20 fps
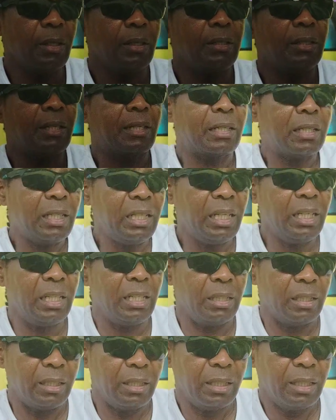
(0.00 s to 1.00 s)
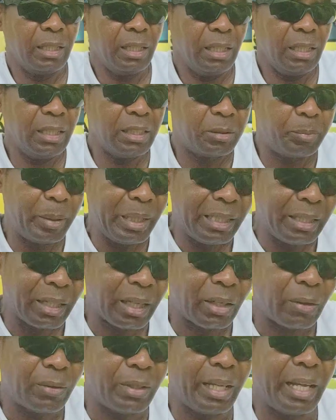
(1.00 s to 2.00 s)
the cleaning is being
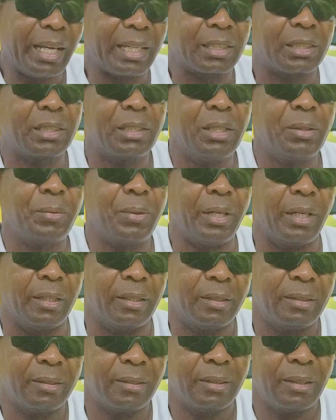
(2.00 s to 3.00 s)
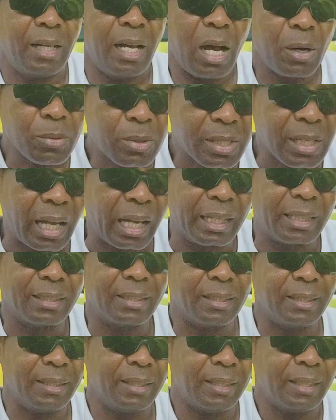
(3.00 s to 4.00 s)
done on the exterior, outside.
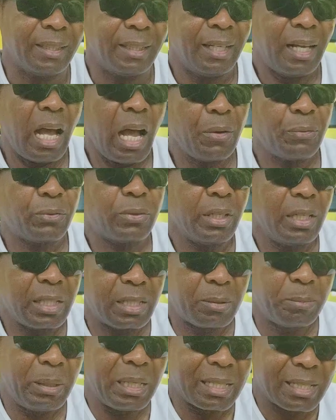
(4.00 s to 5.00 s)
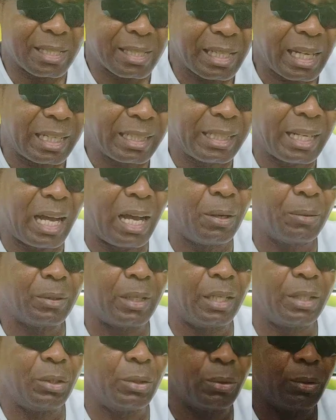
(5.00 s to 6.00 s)
After it's been sand down
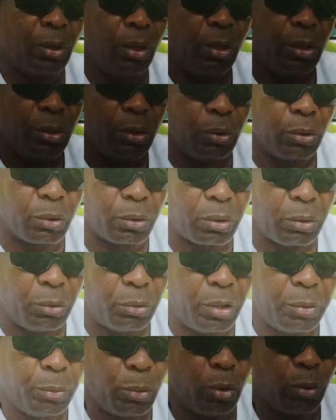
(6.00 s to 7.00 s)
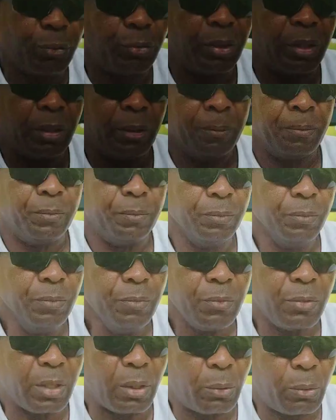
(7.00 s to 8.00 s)
and you remove the
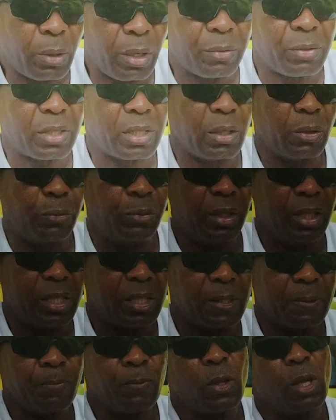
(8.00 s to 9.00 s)
rough surface,